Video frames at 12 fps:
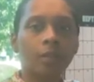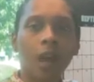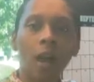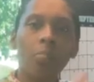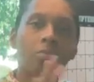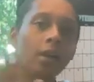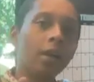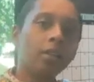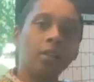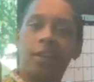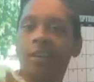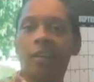I pray
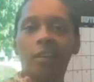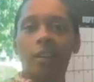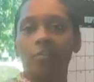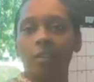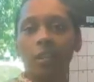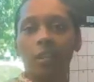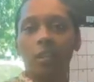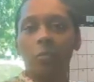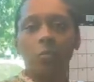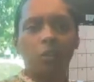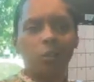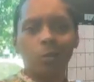they getting everything they
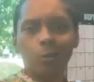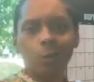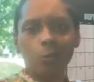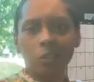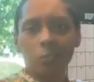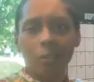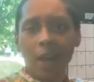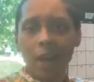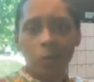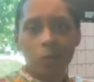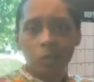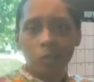want. Don't wish
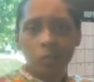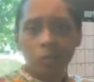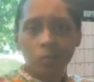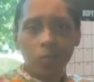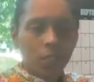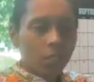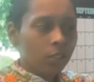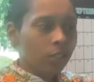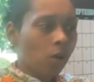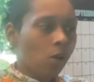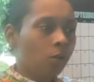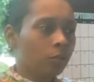bad on them.
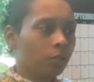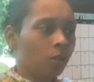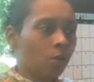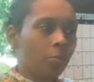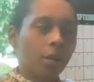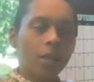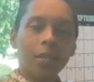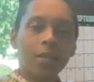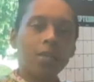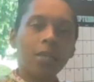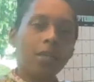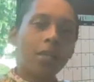Don't pray
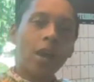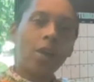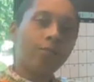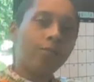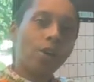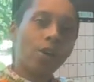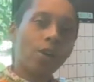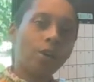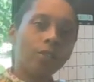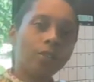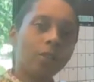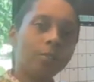against their downfall.
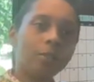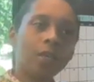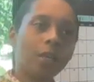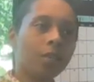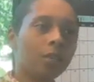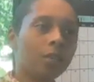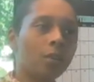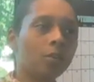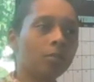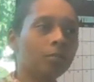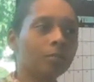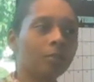You know what I'm saying?
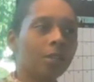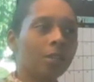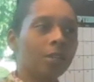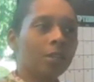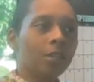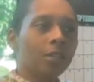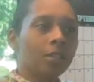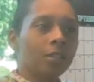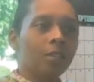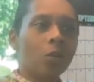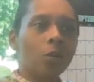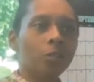Don't
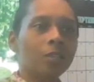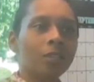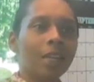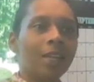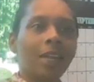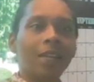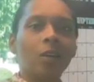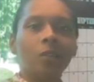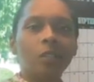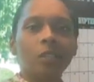say they don't